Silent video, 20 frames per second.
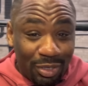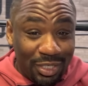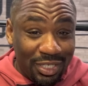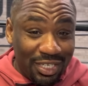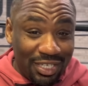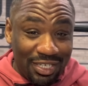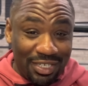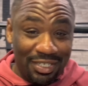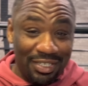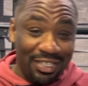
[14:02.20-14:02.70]

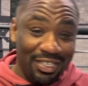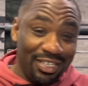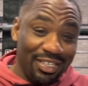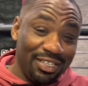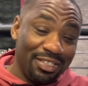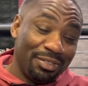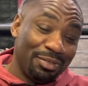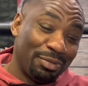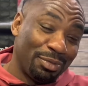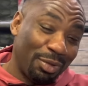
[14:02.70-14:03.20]

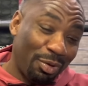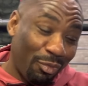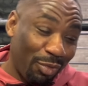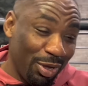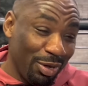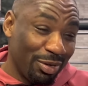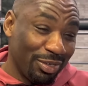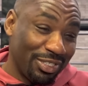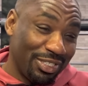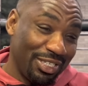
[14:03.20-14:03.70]

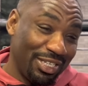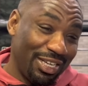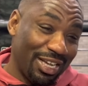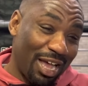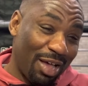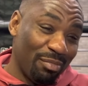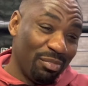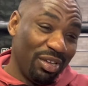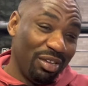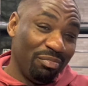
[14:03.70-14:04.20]
to see.
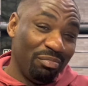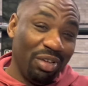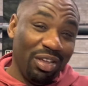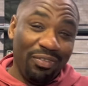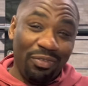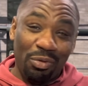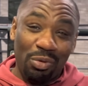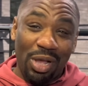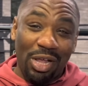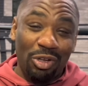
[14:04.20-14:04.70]
I mean, me,
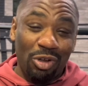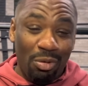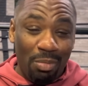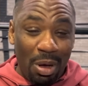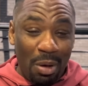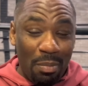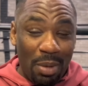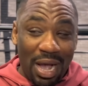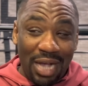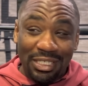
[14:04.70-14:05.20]
for what I know
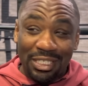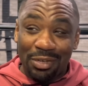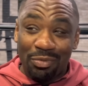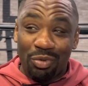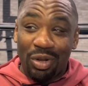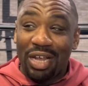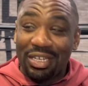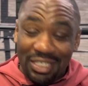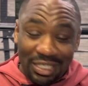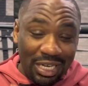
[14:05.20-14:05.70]
about boxing,
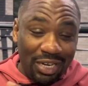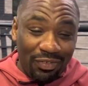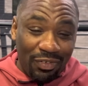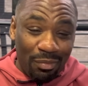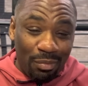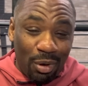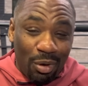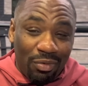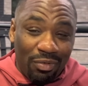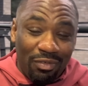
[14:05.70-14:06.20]
what I seen
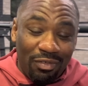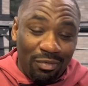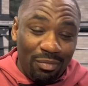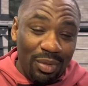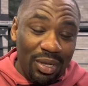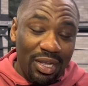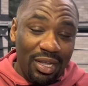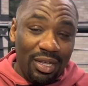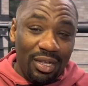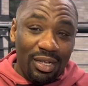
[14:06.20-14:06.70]
from both of them,
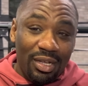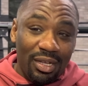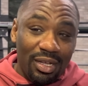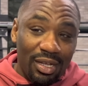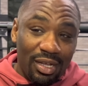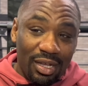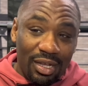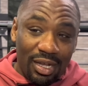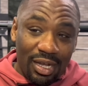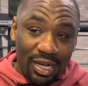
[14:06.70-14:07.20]

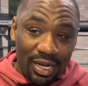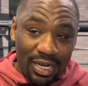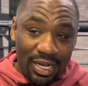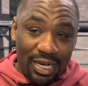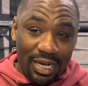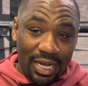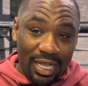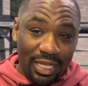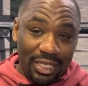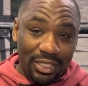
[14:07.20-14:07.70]
I
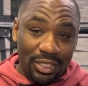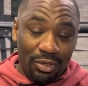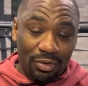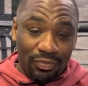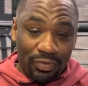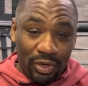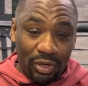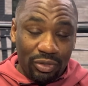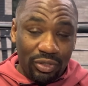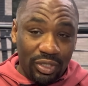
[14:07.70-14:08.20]
got Alexander
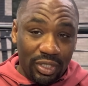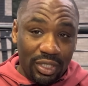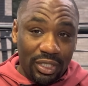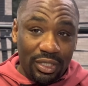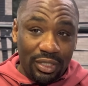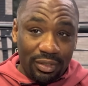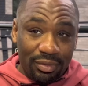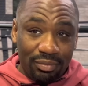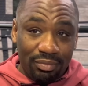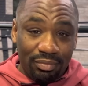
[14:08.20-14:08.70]
Volznik
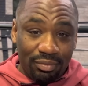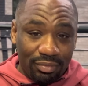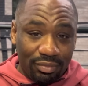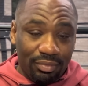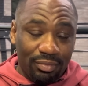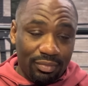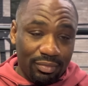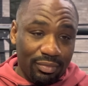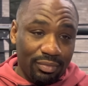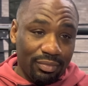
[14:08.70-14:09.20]

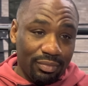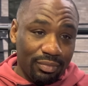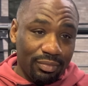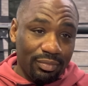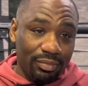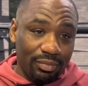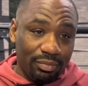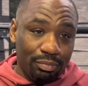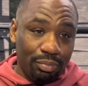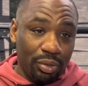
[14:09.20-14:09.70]

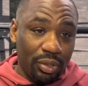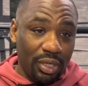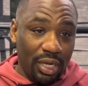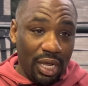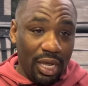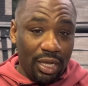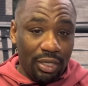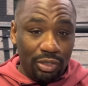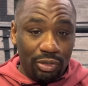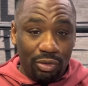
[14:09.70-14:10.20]
putting
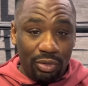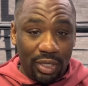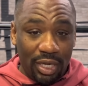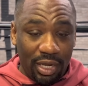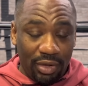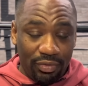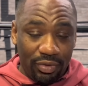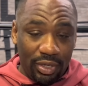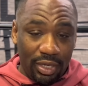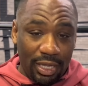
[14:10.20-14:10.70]
hands on
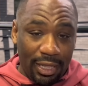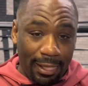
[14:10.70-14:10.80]
David.